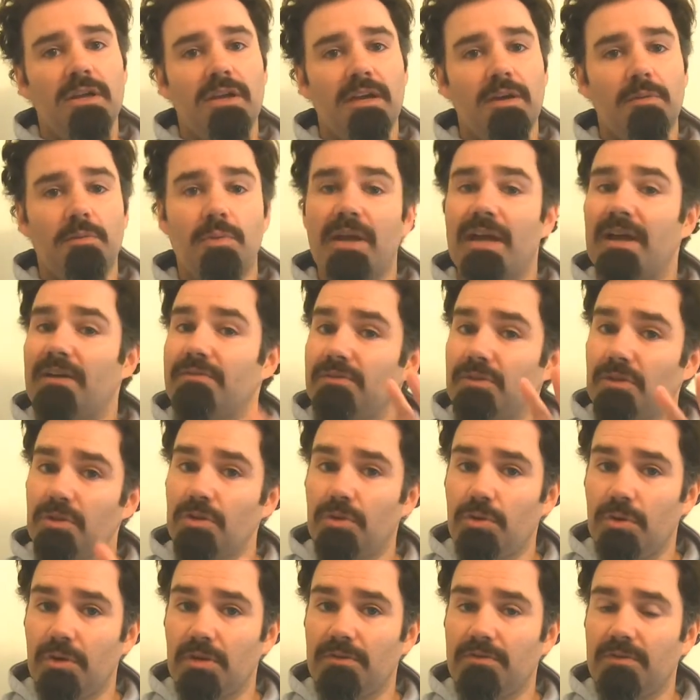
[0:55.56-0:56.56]
we have 2
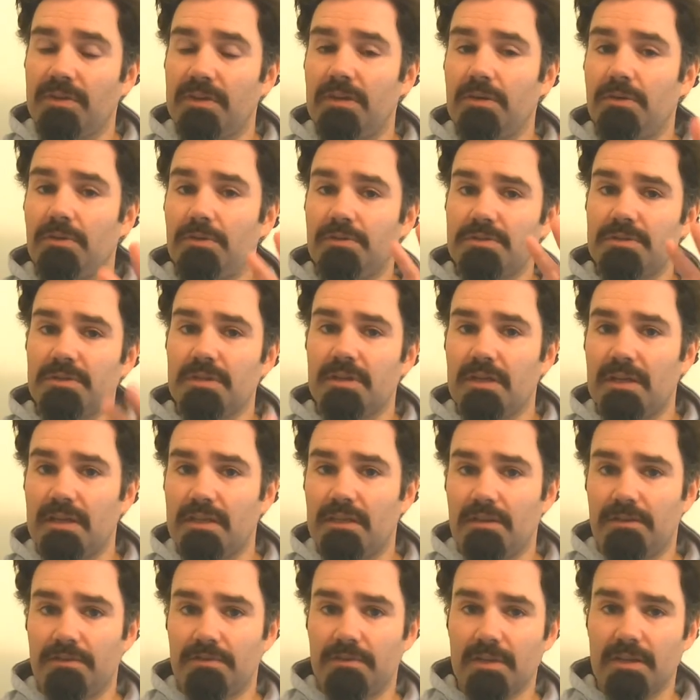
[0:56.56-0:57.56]
other videos in the
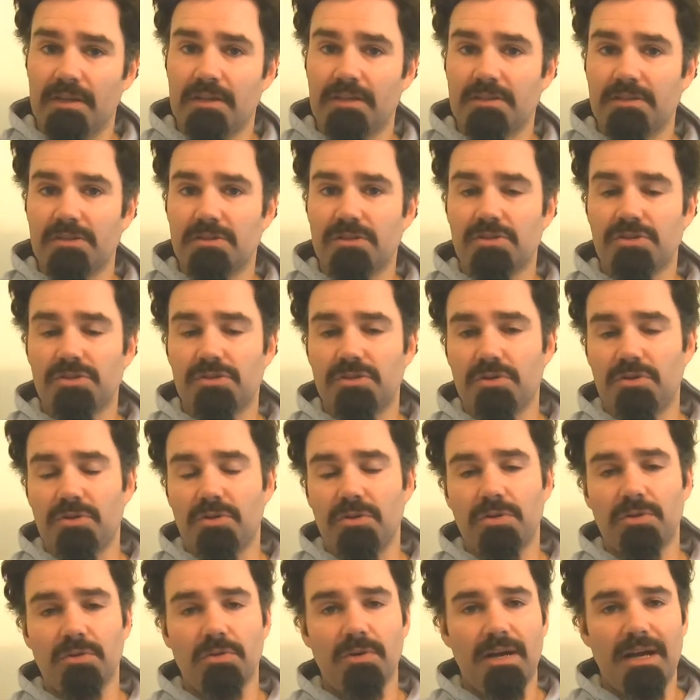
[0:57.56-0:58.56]
flexx
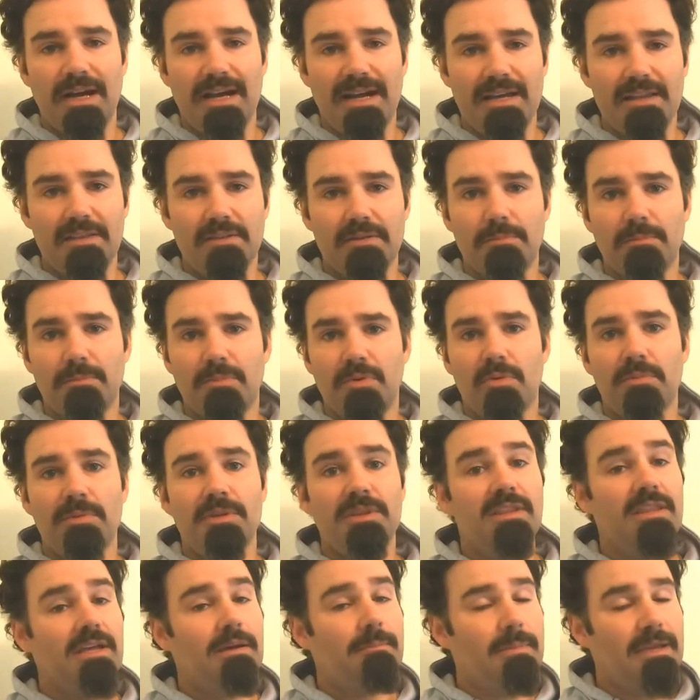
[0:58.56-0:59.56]
studio at the moment.
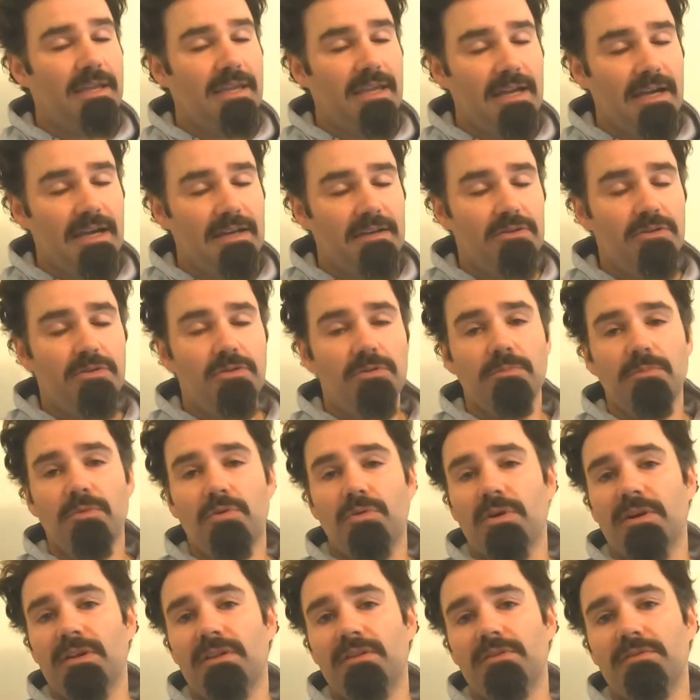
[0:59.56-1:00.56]
That might get added to more
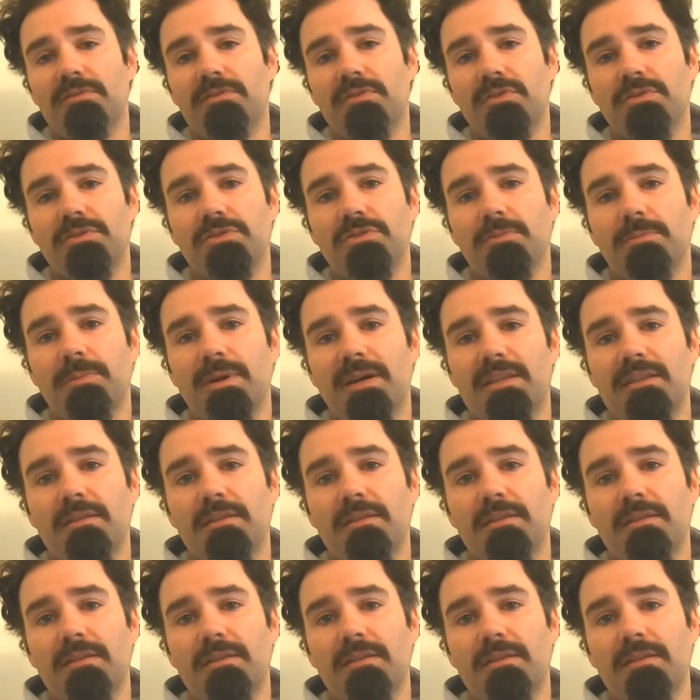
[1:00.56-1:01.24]
in the future, but at the